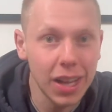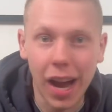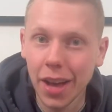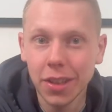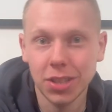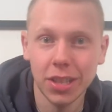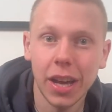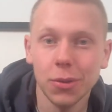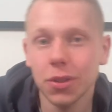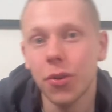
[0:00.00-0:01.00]
other shit
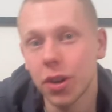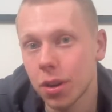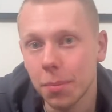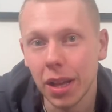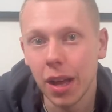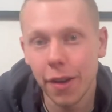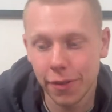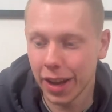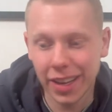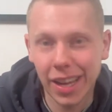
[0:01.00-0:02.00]
that was going on in my
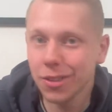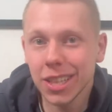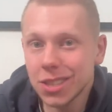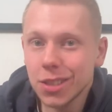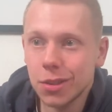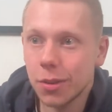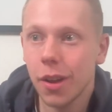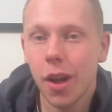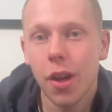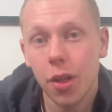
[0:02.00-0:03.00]
life. And now that's just
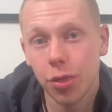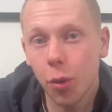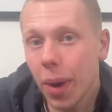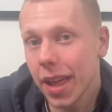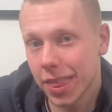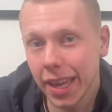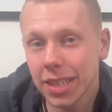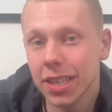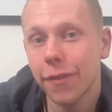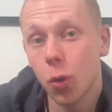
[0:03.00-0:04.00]
the way
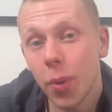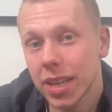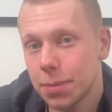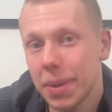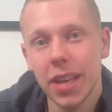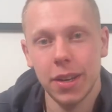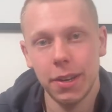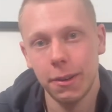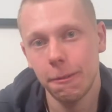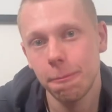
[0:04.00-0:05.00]
things have always been.